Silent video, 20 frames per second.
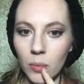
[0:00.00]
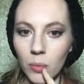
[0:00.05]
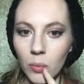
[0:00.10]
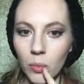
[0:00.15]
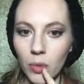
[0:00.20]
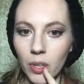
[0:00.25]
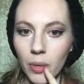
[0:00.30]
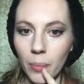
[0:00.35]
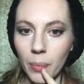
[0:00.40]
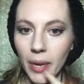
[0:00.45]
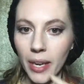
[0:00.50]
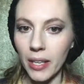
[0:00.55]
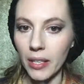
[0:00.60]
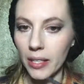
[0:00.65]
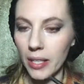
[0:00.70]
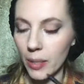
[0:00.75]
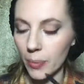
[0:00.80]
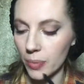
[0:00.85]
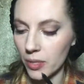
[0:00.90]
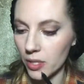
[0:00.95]
where my
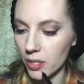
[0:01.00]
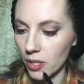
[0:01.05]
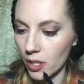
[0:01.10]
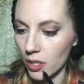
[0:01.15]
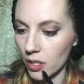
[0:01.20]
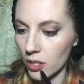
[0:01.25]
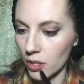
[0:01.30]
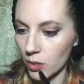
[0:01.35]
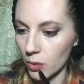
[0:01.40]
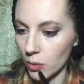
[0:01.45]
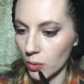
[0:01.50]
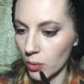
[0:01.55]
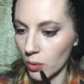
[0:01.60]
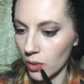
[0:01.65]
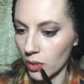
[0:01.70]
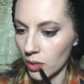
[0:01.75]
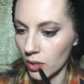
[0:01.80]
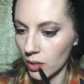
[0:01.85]
lips start to